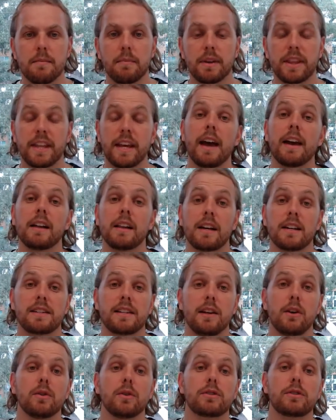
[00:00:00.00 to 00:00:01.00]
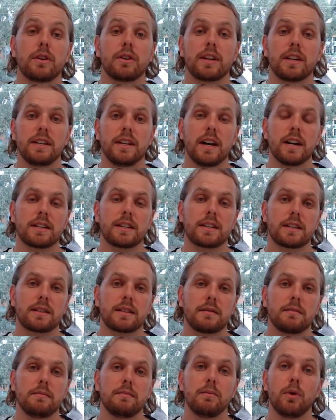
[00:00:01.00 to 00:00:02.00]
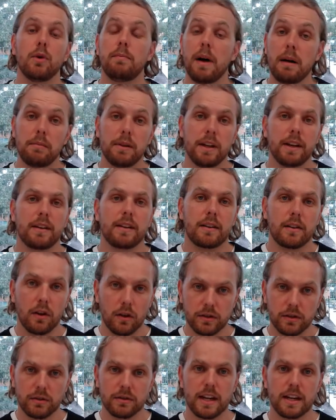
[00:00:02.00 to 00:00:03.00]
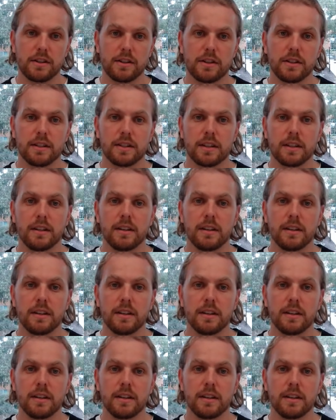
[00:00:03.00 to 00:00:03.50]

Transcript: But the ALRC also conducts more public consultations.